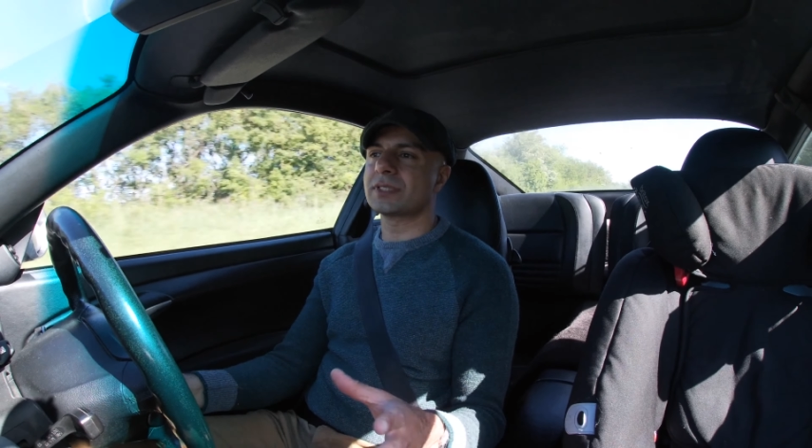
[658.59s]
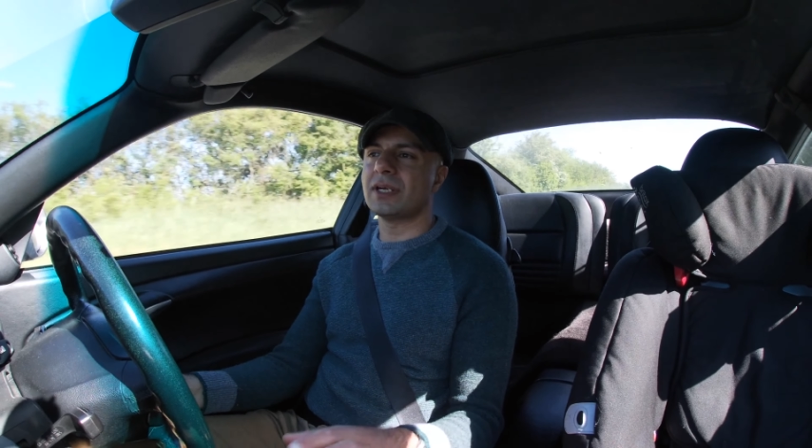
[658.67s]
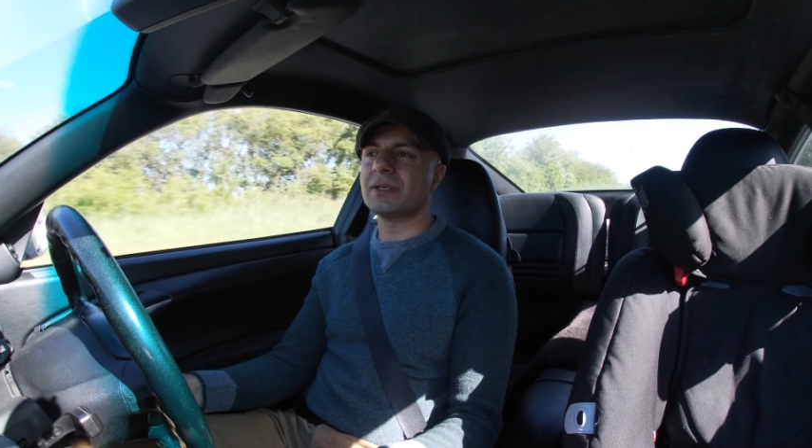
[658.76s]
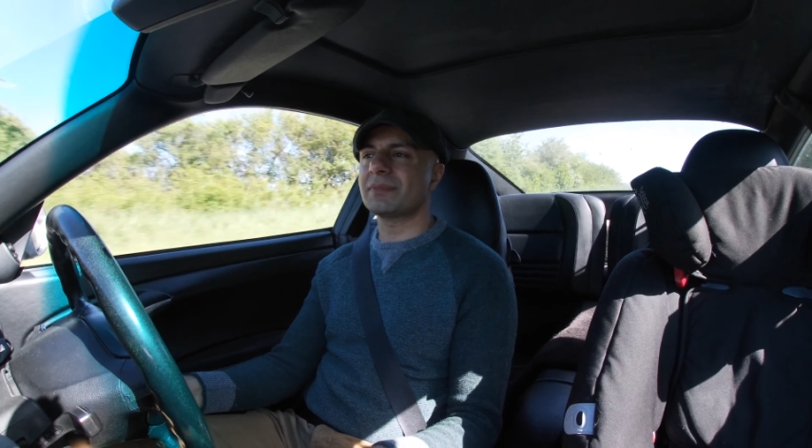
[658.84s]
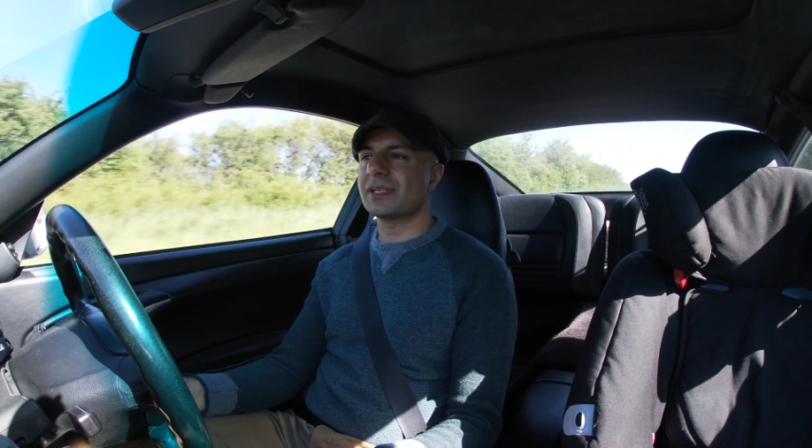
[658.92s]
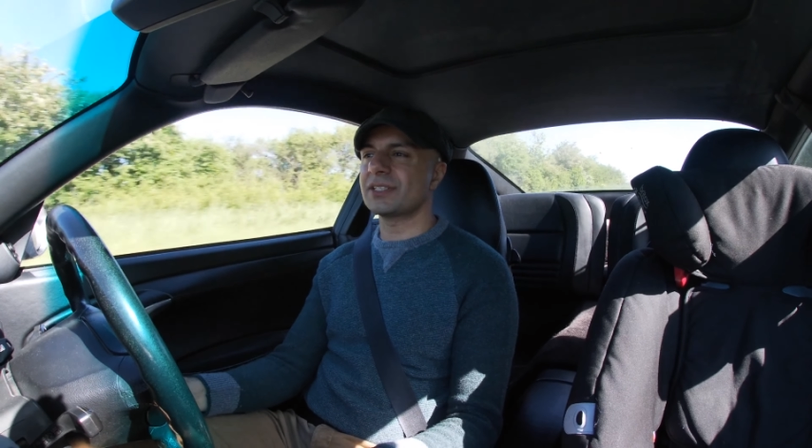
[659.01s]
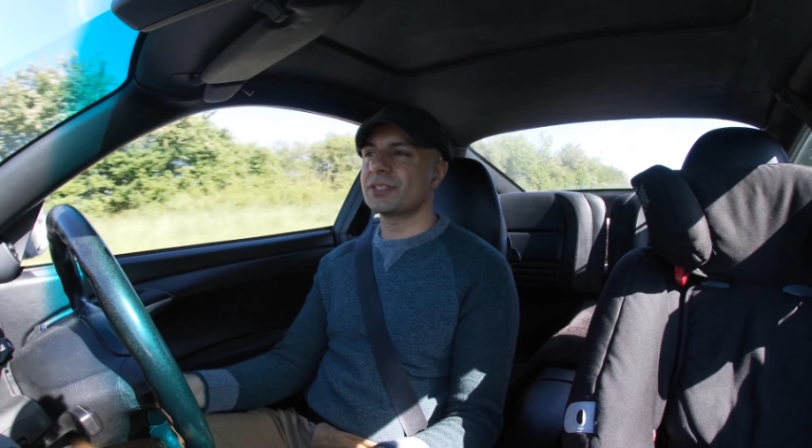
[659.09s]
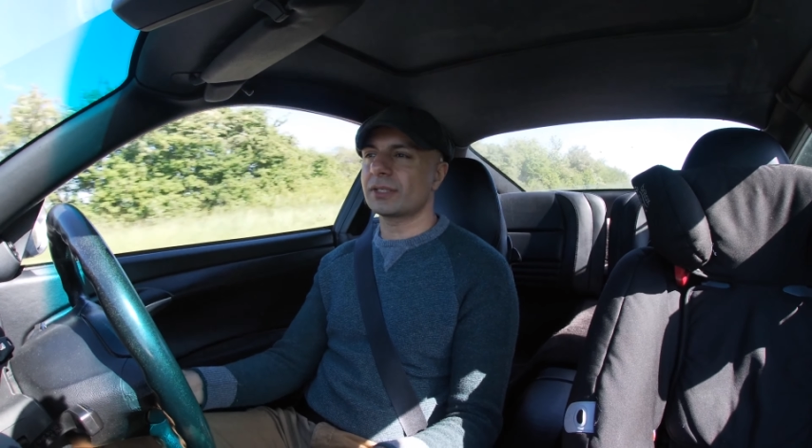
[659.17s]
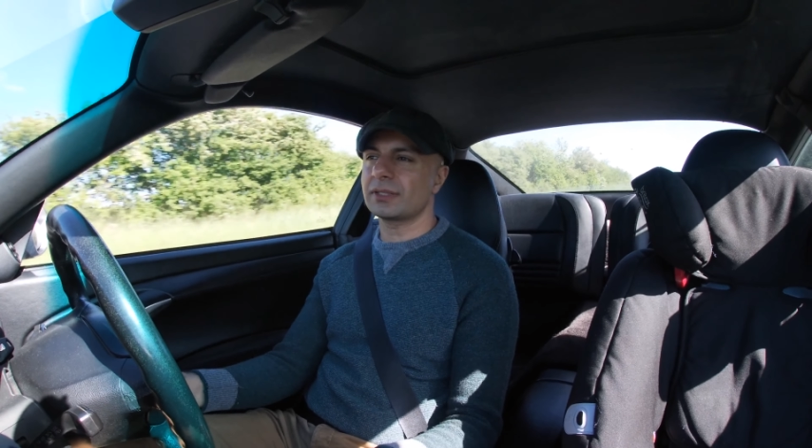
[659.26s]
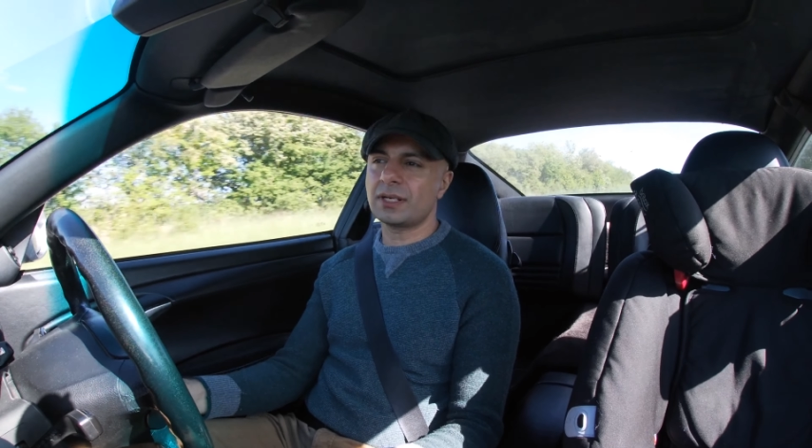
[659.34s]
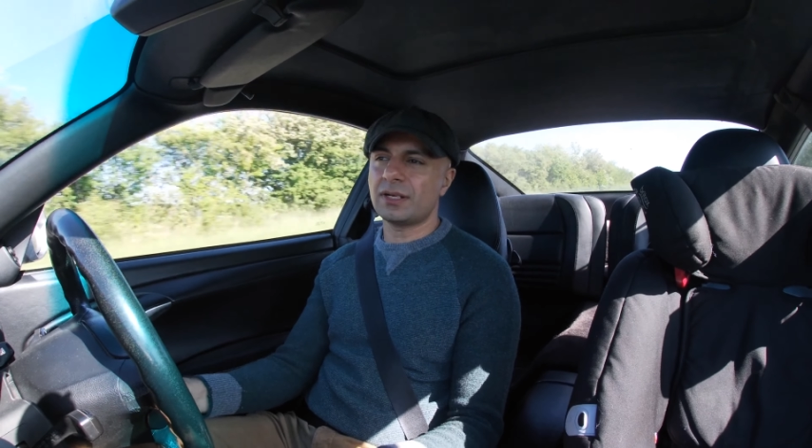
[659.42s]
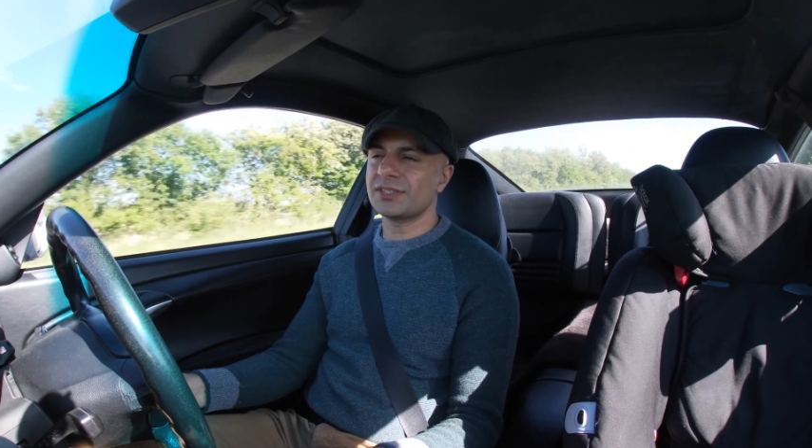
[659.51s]
time that I took
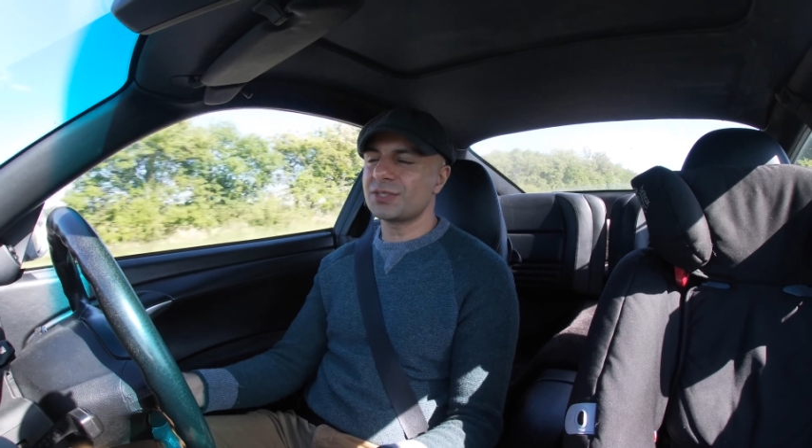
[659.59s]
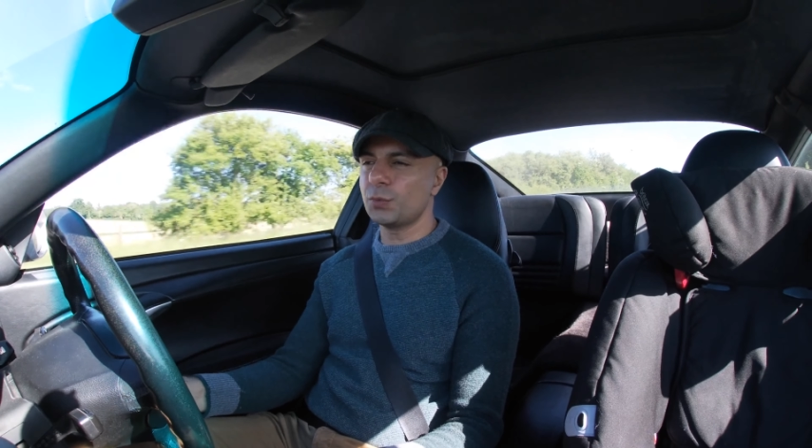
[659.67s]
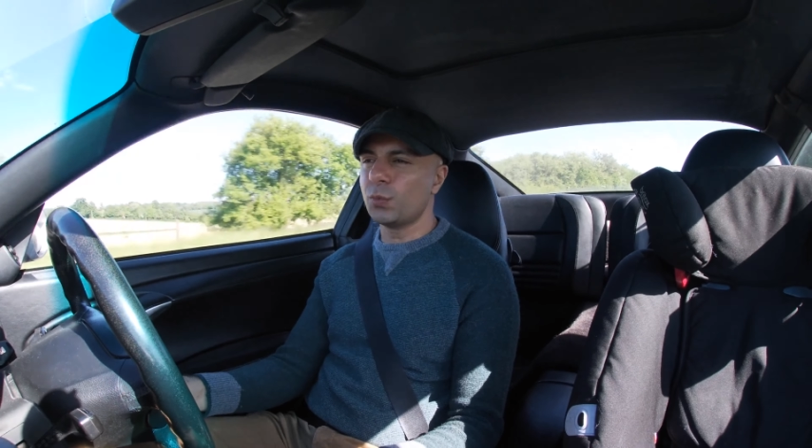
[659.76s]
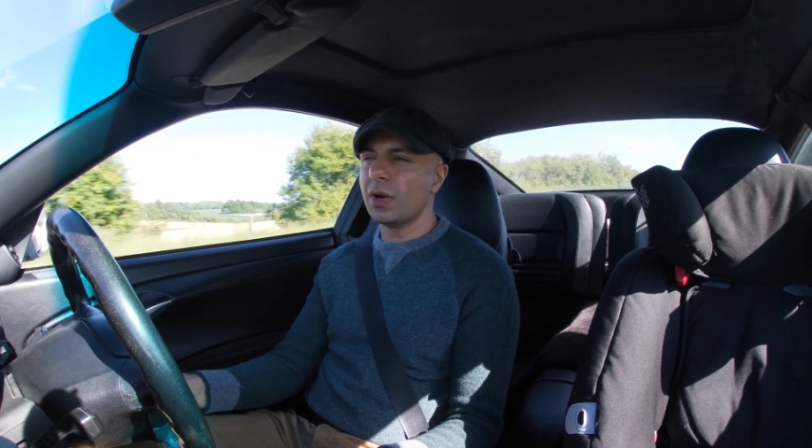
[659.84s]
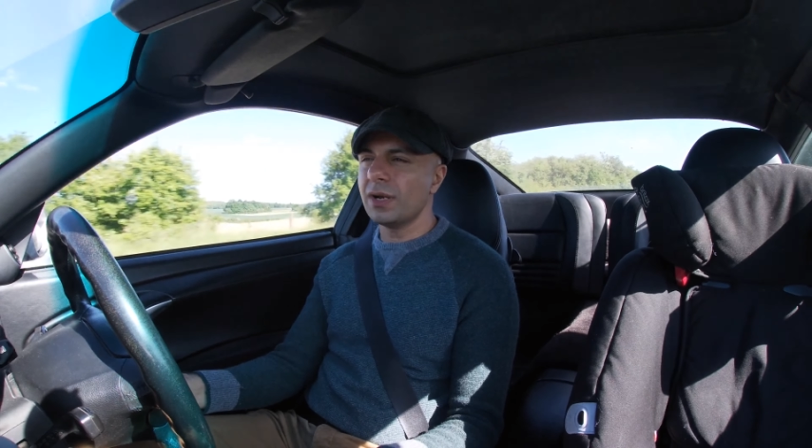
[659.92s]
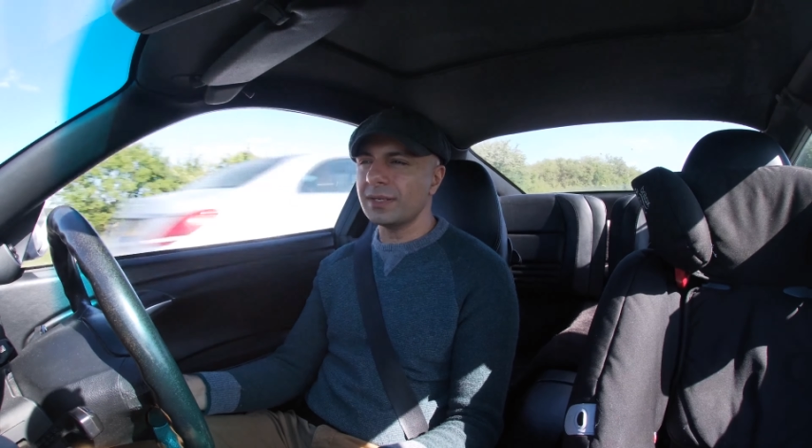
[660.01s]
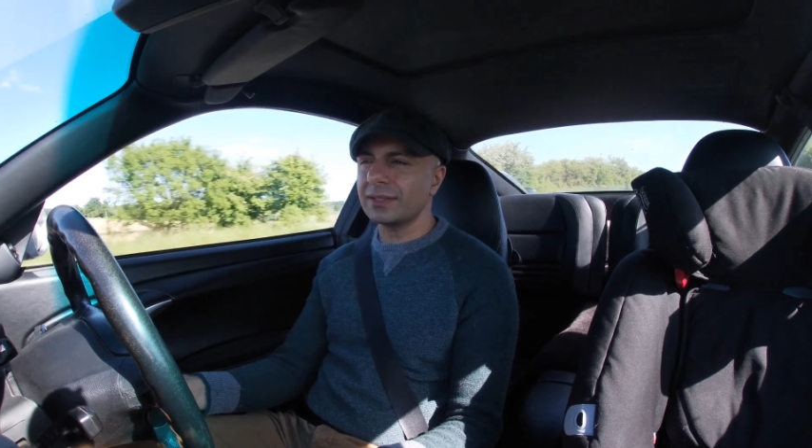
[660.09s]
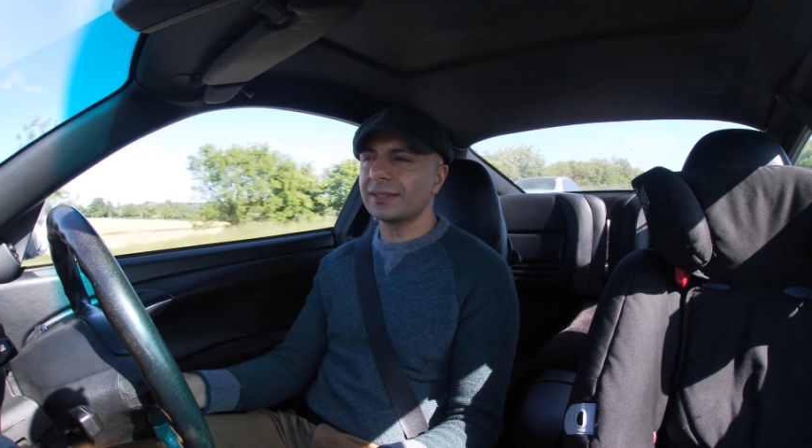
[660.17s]
the car to work,